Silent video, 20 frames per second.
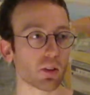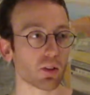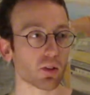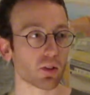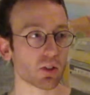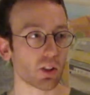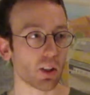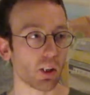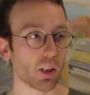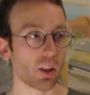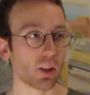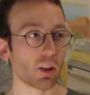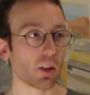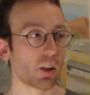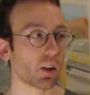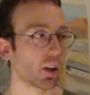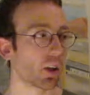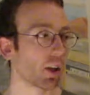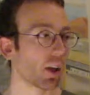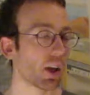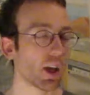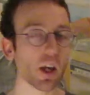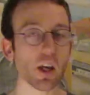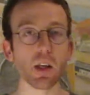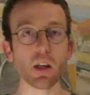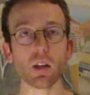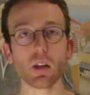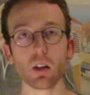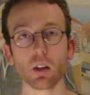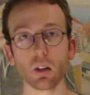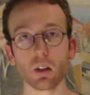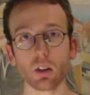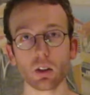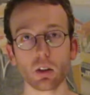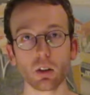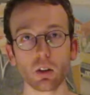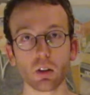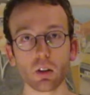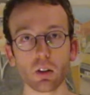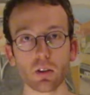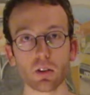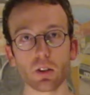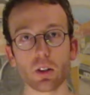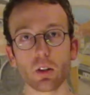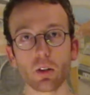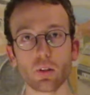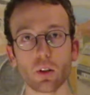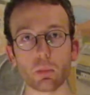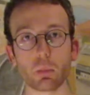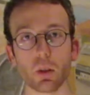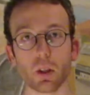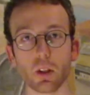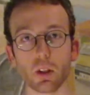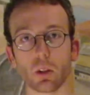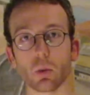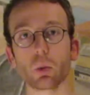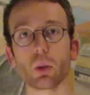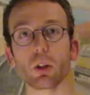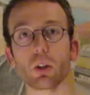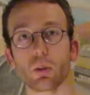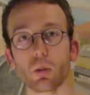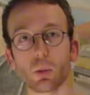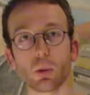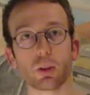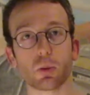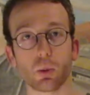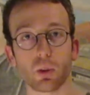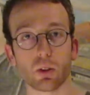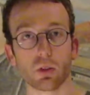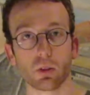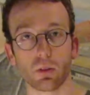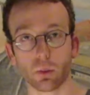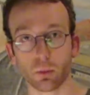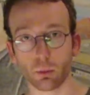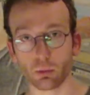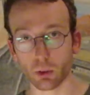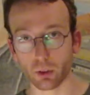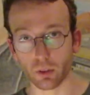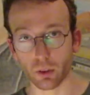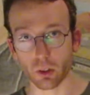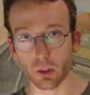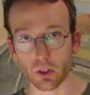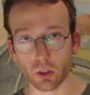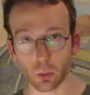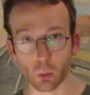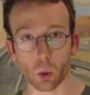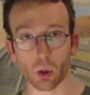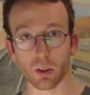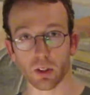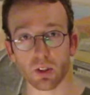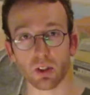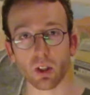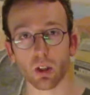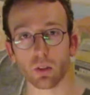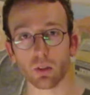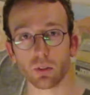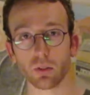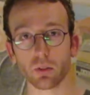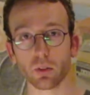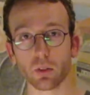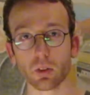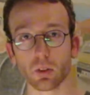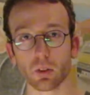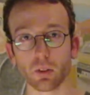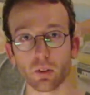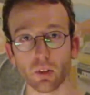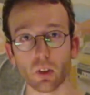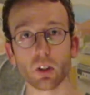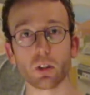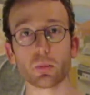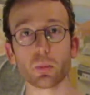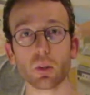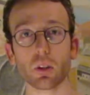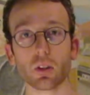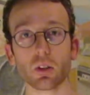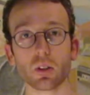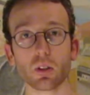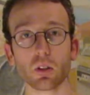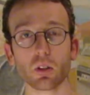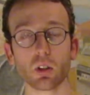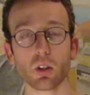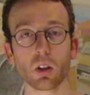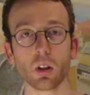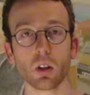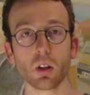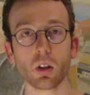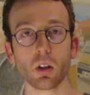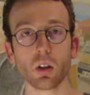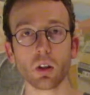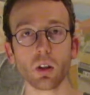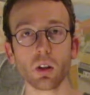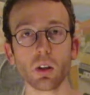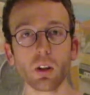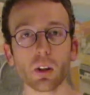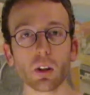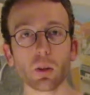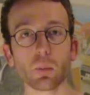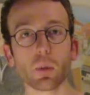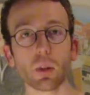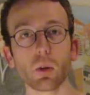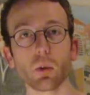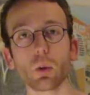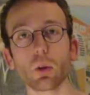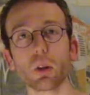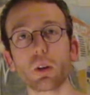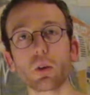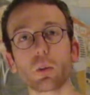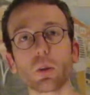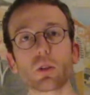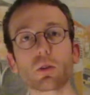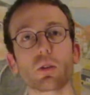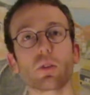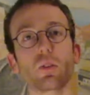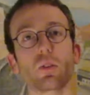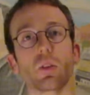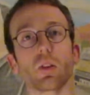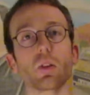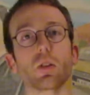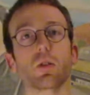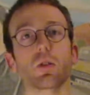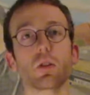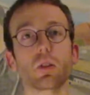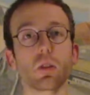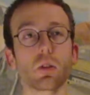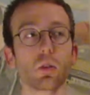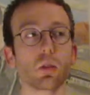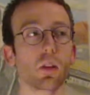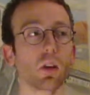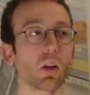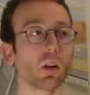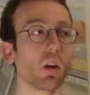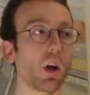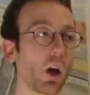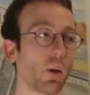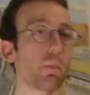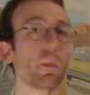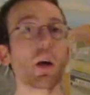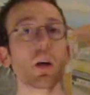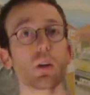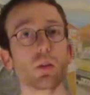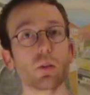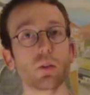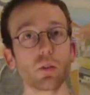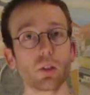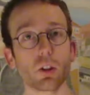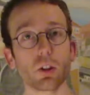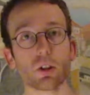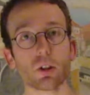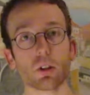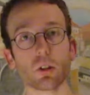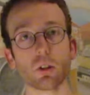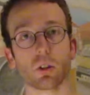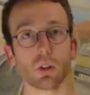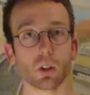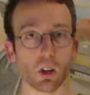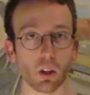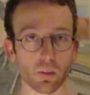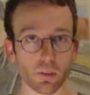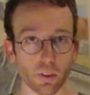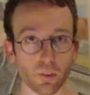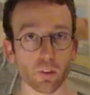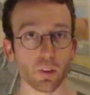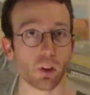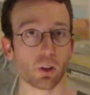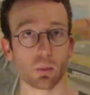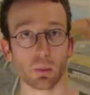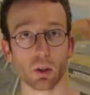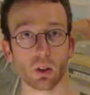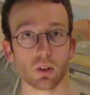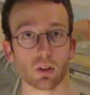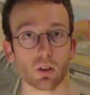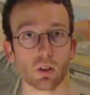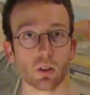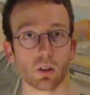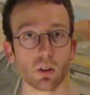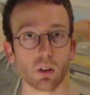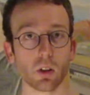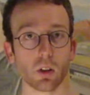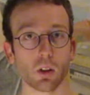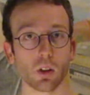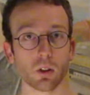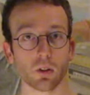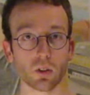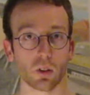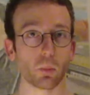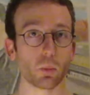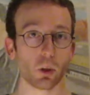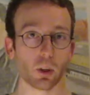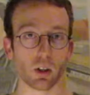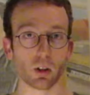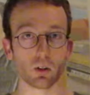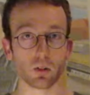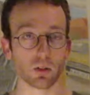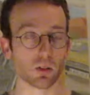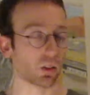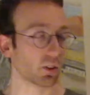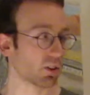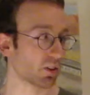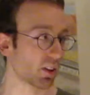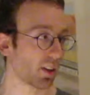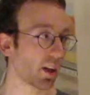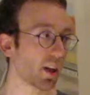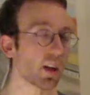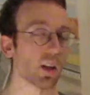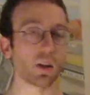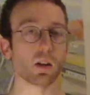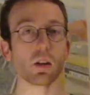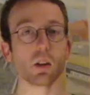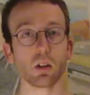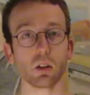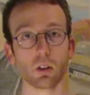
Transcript: Say he, instead of it being the word which refers to oneself, the first person, it can be the word which refers to a male version of the third person, someone else. I can say he.